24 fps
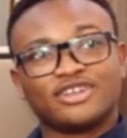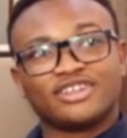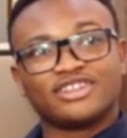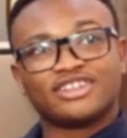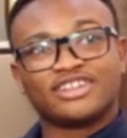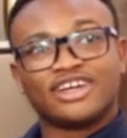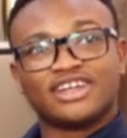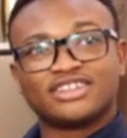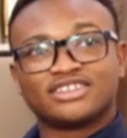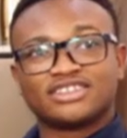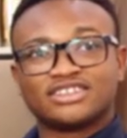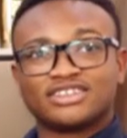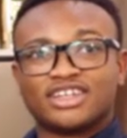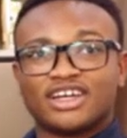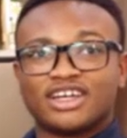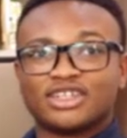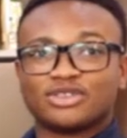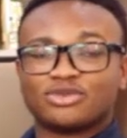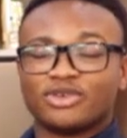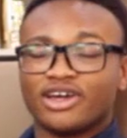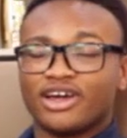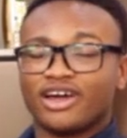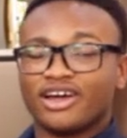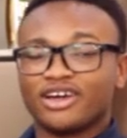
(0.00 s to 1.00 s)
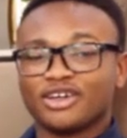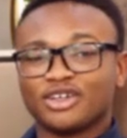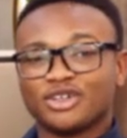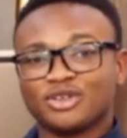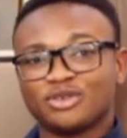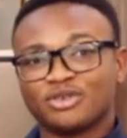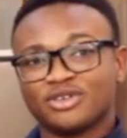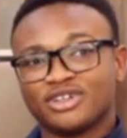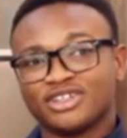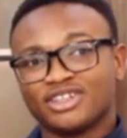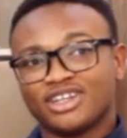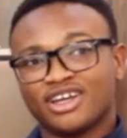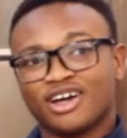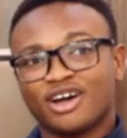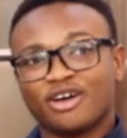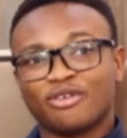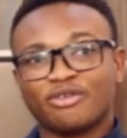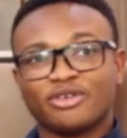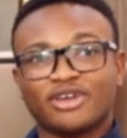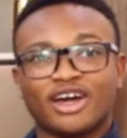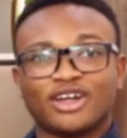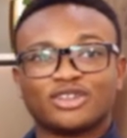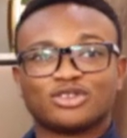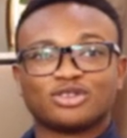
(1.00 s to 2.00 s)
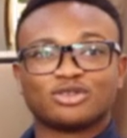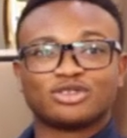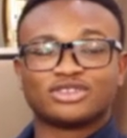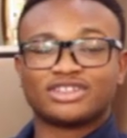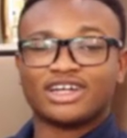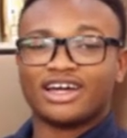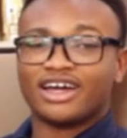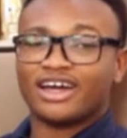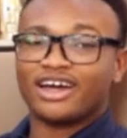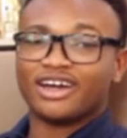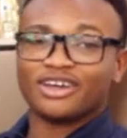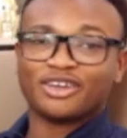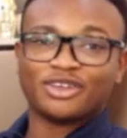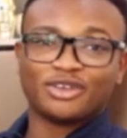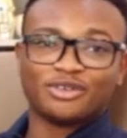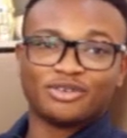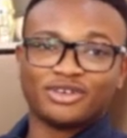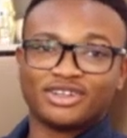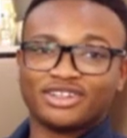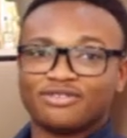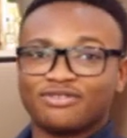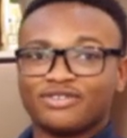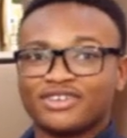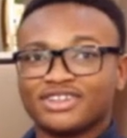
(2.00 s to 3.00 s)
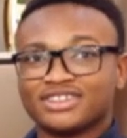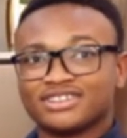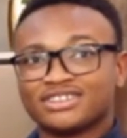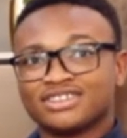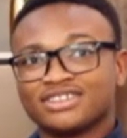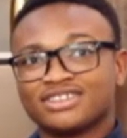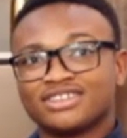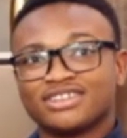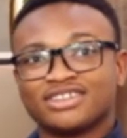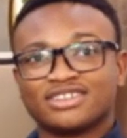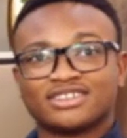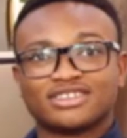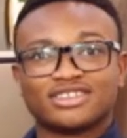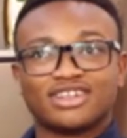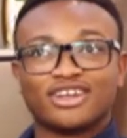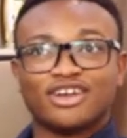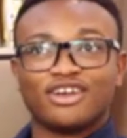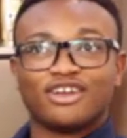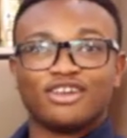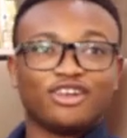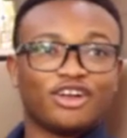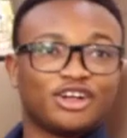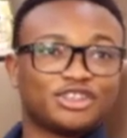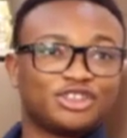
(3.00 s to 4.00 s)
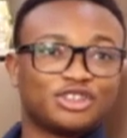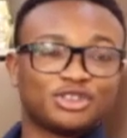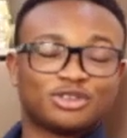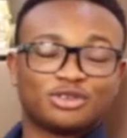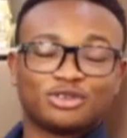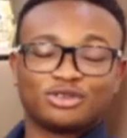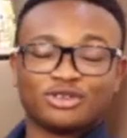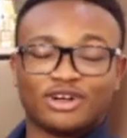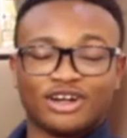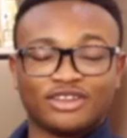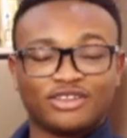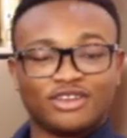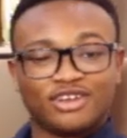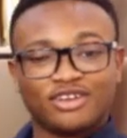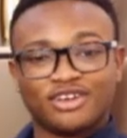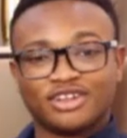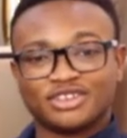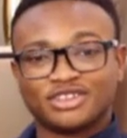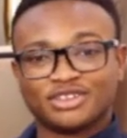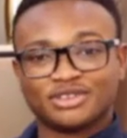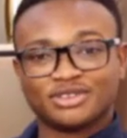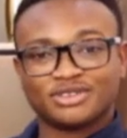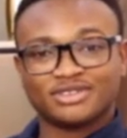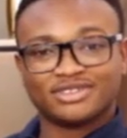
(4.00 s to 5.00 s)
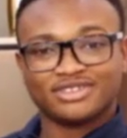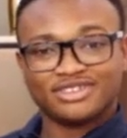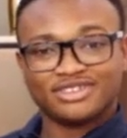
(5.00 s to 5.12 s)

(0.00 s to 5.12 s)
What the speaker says: the engineers were arguing, how we had to start arguing, facing this. Logical and not logical,